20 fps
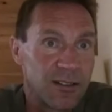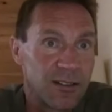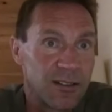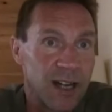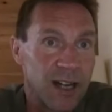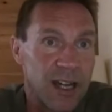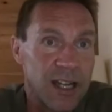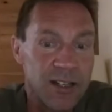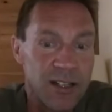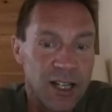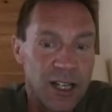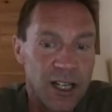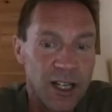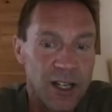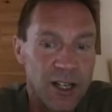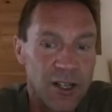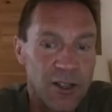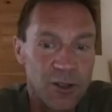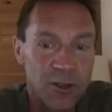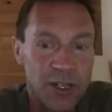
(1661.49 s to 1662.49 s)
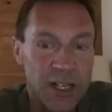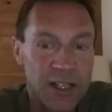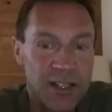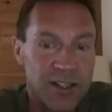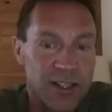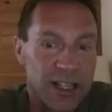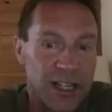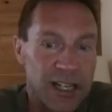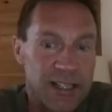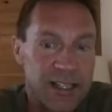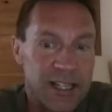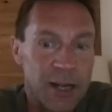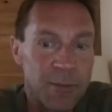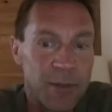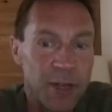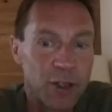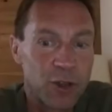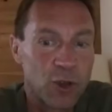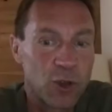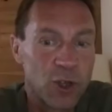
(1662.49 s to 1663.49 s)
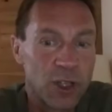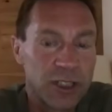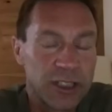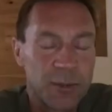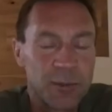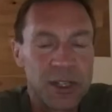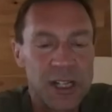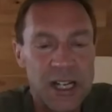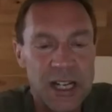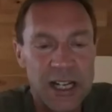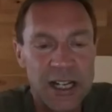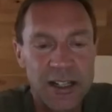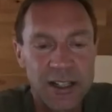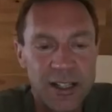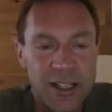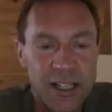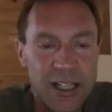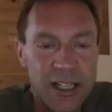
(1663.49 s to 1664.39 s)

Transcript: Right? So let's come back to Jonathan Milan.